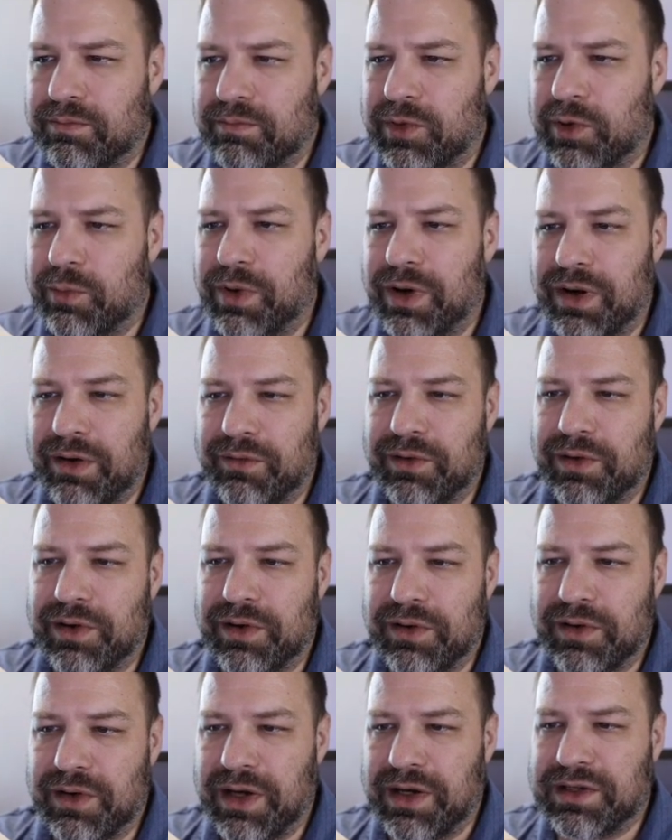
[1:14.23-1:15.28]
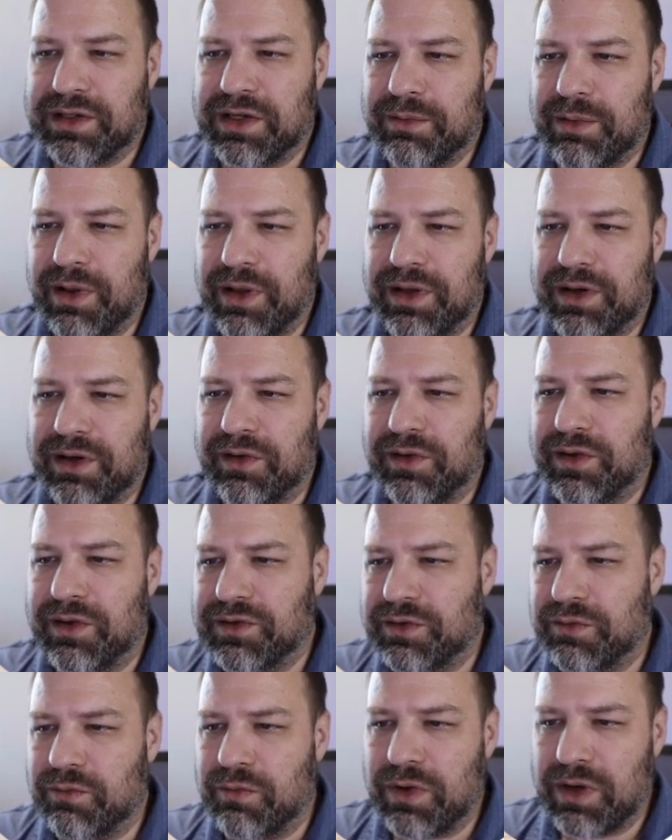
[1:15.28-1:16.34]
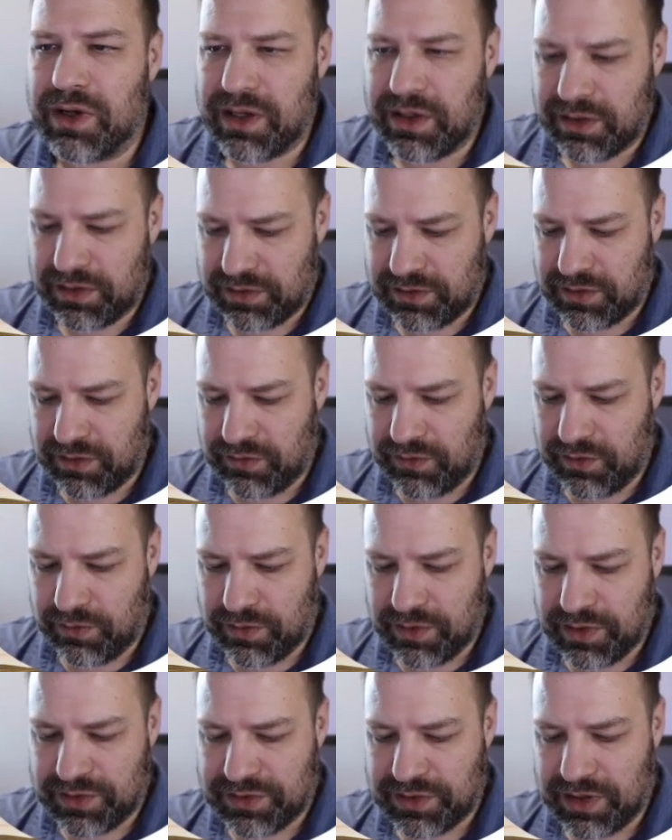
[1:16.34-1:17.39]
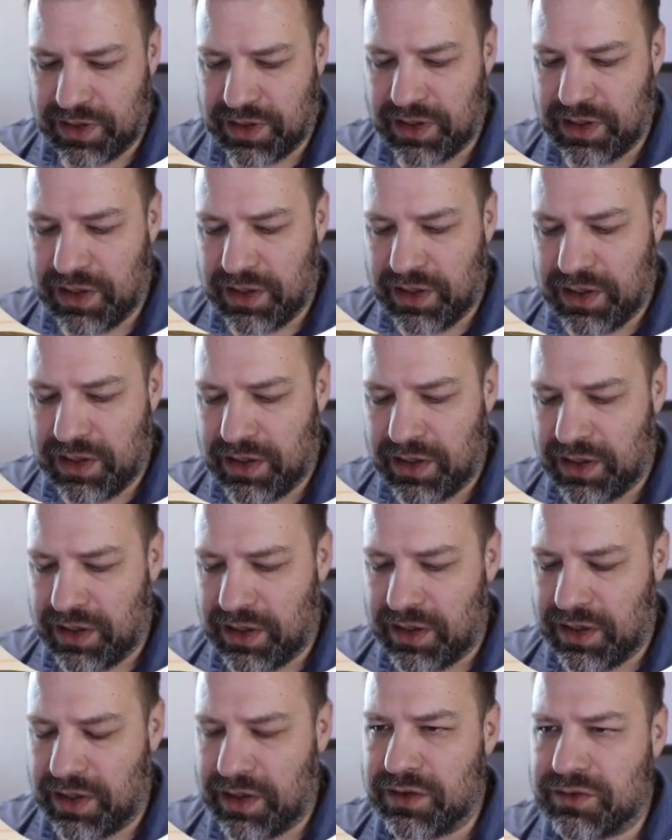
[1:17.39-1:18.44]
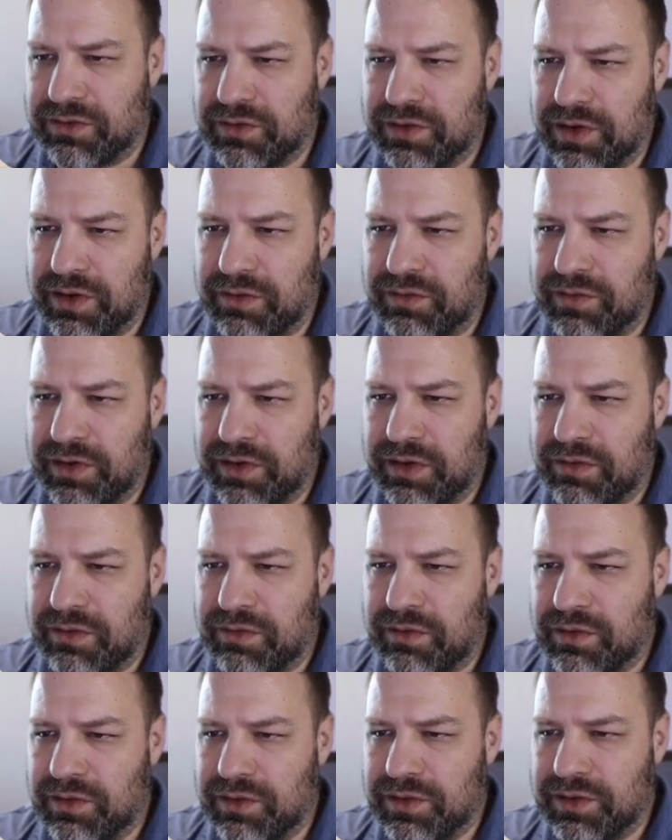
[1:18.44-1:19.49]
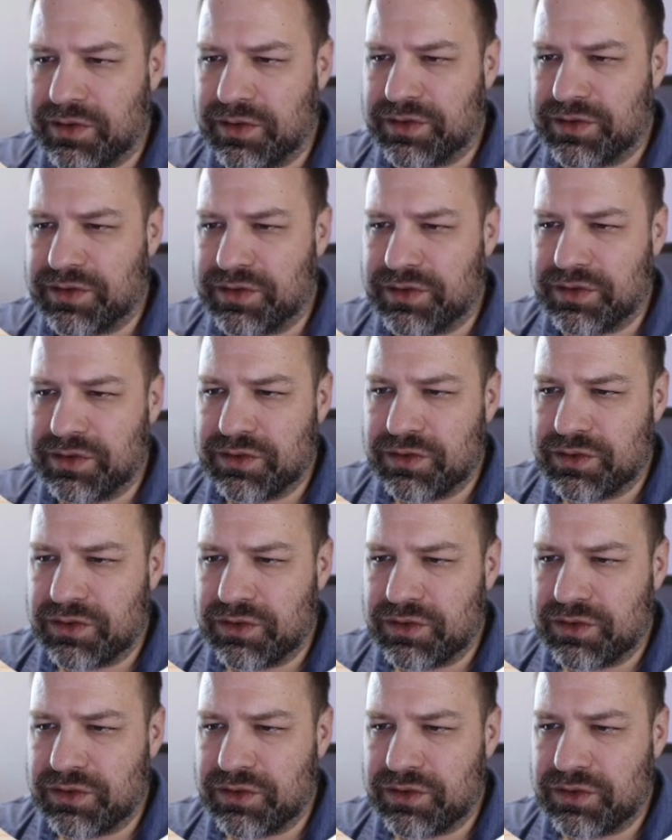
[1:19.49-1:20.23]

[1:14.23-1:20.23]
put whatever HTML in here that you want. So if you want to say href equals,